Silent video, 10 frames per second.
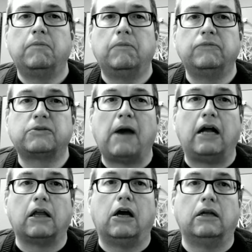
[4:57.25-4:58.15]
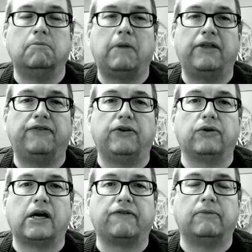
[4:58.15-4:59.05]
smiled on by the federal
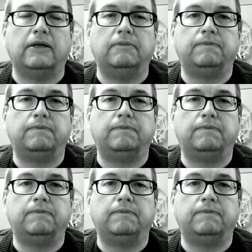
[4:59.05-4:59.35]
government.